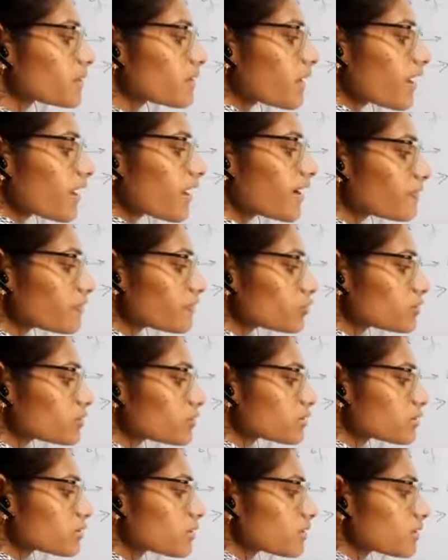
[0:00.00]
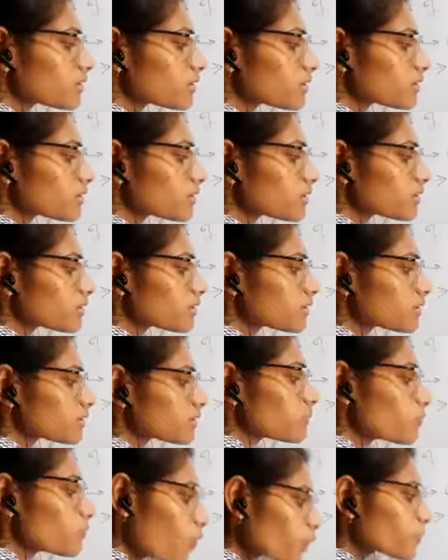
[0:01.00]
I would more
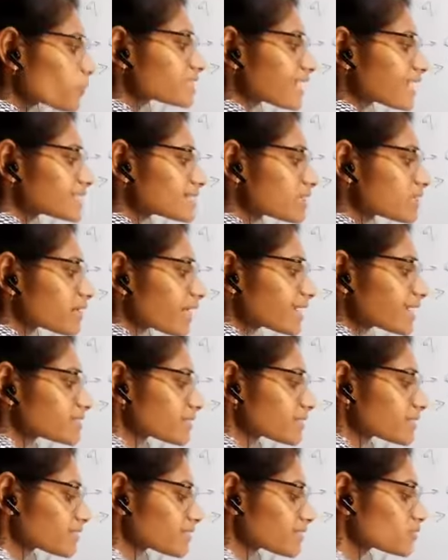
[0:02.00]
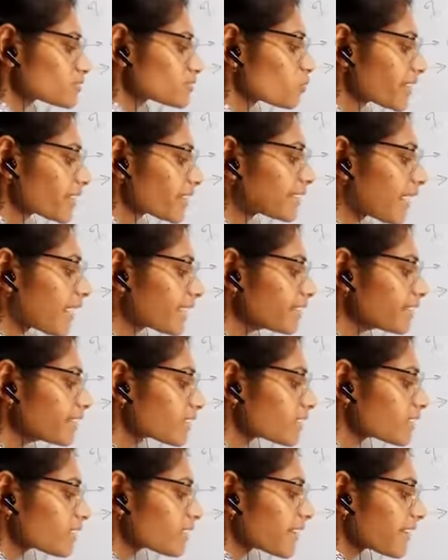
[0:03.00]
precisely write 6.9
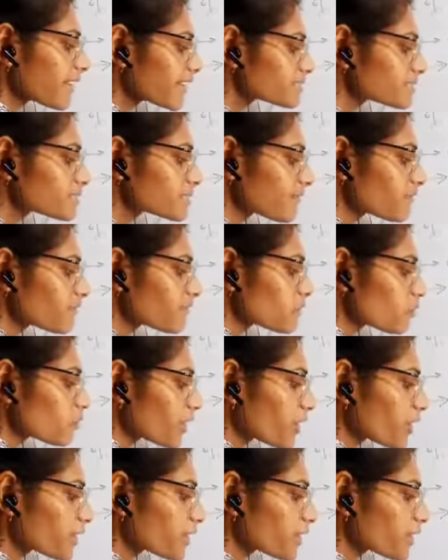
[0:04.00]
and 7.1.